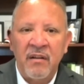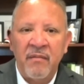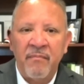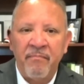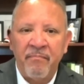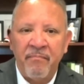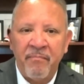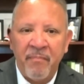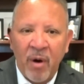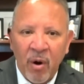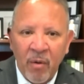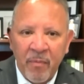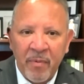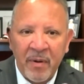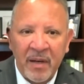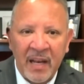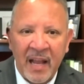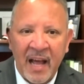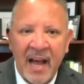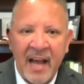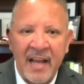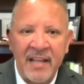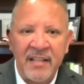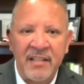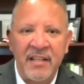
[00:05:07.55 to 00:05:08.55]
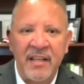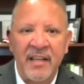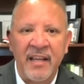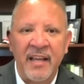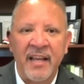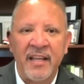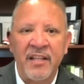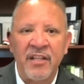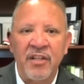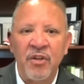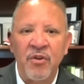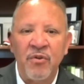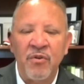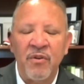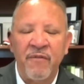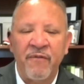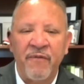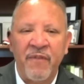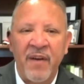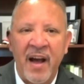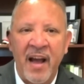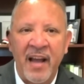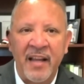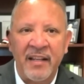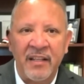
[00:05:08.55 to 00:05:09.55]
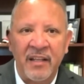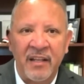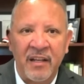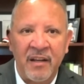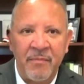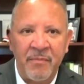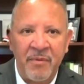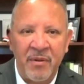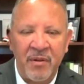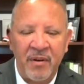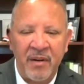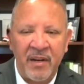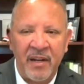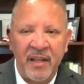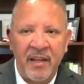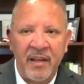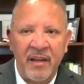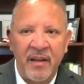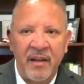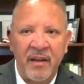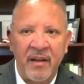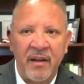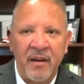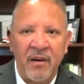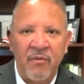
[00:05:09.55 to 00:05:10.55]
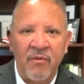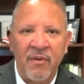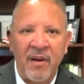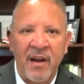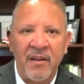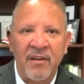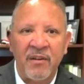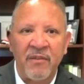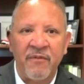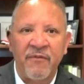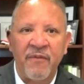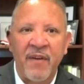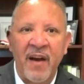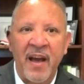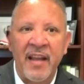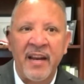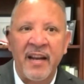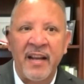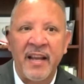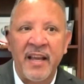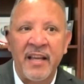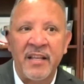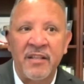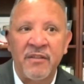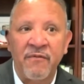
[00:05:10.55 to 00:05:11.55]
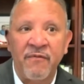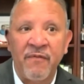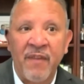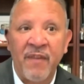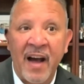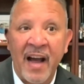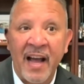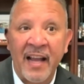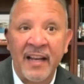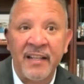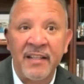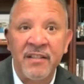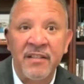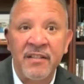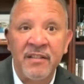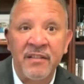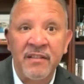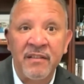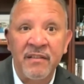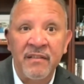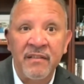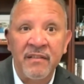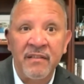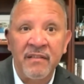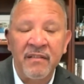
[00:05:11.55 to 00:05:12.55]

mobilizing and unifying the community around the fight against violence